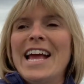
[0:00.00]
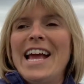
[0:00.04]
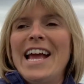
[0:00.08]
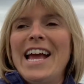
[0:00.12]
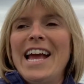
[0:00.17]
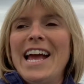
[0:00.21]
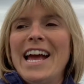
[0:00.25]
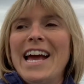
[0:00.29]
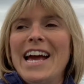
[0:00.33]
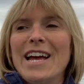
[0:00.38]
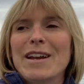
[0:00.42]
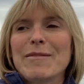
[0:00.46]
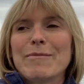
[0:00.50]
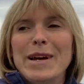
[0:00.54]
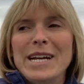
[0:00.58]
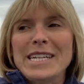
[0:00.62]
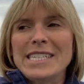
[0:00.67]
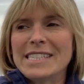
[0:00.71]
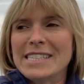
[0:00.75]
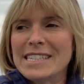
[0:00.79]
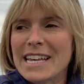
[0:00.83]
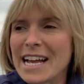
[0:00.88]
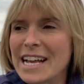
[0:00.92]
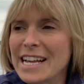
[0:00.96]
And my
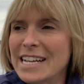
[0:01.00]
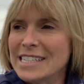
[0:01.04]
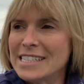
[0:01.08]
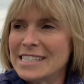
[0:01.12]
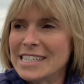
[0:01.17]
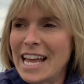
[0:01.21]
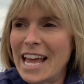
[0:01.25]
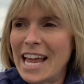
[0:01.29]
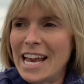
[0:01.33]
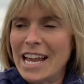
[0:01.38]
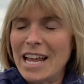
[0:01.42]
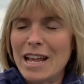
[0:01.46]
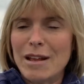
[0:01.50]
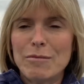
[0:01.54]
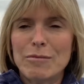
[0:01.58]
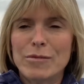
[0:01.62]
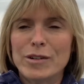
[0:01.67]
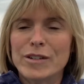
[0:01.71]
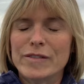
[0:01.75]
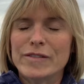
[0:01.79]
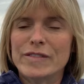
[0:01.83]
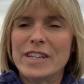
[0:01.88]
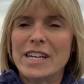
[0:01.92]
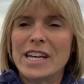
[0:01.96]
second tenant
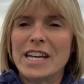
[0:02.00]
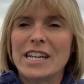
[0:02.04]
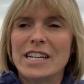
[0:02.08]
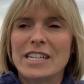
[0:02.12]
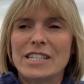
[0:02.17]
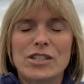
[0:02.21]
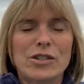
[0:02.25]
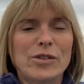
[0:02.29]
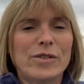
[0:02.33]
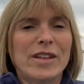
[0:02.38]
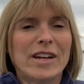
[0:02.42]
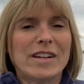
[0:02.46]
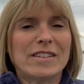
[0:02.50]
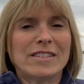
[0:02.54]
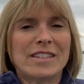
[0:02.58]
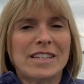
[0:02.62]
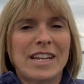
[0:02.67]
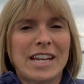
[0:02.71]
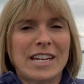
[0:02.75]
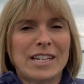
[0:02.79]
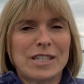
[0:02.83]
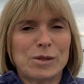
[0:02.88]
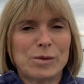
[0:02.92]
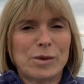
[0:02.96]
moved in
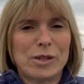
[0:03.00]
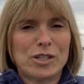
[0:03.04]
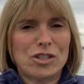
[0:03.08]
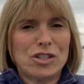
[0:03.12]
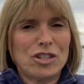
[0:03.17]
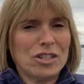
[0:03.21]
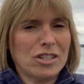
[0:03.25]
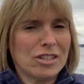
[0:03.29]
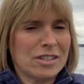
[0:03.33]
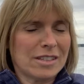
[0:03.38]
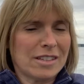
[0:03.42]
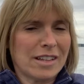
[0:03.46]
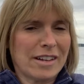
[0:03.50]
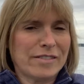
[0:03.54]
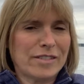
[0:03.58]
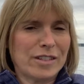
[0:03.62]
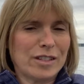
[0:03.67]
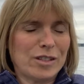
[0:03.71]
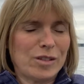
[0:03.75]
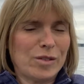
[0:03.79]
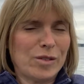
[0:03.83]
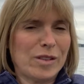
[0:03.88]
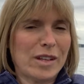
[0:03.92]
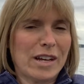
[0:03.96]
2008 as well. She just left
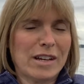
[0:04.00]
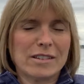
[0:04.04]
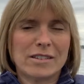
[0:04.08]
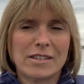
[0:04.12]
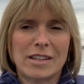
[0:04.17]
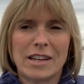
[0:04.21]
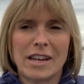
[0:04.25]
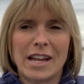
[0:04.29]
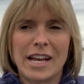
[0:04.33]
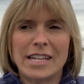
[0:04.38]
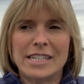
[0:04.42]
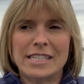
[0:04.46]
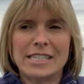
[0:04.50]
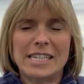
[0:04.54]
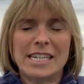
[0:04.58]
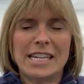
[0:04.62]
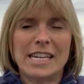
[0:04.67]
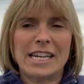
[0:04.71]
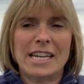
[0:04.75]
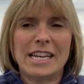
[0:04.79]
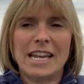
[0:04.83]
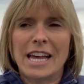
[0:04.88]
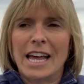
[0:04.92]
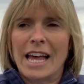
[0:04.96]
in
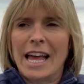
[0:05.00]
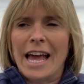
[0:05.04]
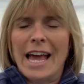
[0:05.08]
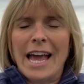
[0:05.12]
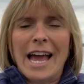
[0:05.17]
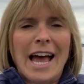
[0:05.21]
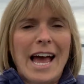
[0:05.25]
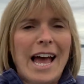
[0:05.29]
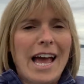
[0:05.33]
2019.